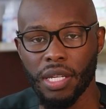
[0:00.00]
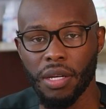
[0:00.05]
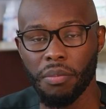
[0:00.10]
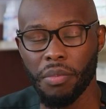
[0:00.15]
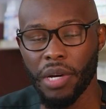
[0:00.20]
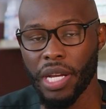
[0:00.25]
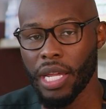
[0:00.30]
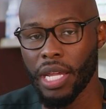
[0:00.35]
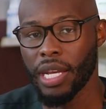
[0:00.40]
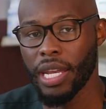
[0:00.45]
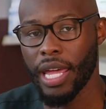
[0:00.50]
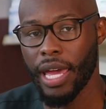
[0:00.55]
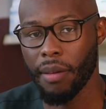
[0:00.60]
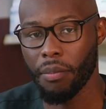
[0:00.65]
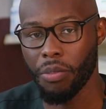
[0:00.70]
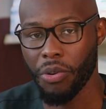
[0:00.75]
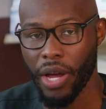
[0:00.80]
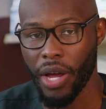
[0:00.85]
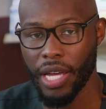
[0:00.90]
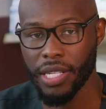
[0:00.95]
But in
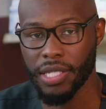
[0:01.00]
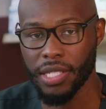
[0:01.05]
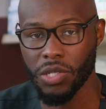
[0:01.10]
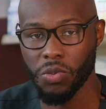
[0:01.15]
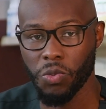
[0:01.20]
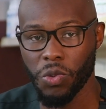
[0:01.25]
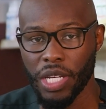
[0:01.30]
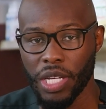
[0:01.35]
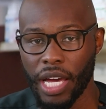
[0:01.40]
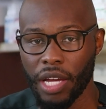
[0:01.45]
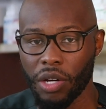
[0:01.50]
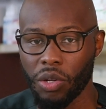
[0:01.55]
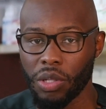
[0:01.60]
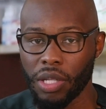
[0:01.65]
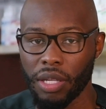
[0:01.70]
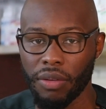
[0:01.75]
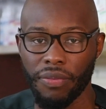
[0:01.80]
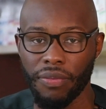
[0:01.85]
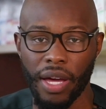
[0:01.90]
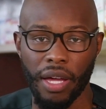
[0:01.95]
that process, we not
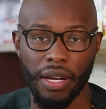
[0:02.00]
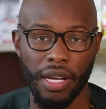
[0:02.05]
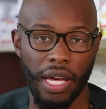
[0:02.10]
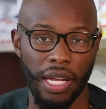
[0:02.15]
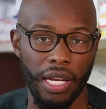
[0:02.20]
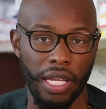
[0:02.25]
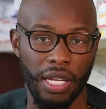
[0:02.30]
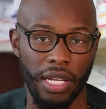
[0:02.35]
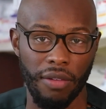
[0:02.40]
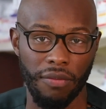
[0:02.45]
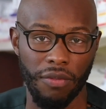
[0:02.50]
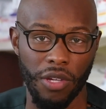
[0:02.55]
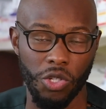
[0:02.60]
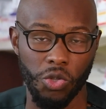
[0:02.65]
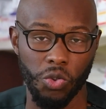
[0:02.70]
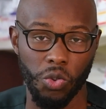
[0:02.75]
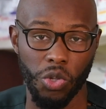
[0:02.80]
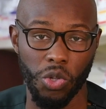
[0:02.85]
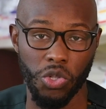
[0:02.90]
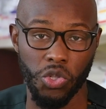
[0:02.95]
only found out
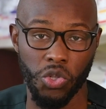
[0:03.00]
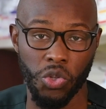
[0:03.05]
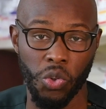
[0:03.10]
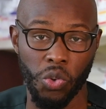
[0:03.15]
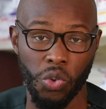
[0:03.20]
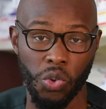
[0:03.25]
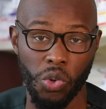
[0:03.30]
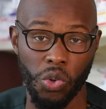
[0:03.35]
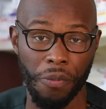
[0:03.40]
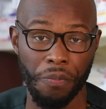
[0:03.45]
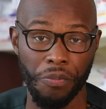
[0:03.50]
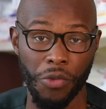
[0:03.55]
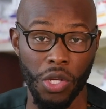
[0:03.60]
individuals who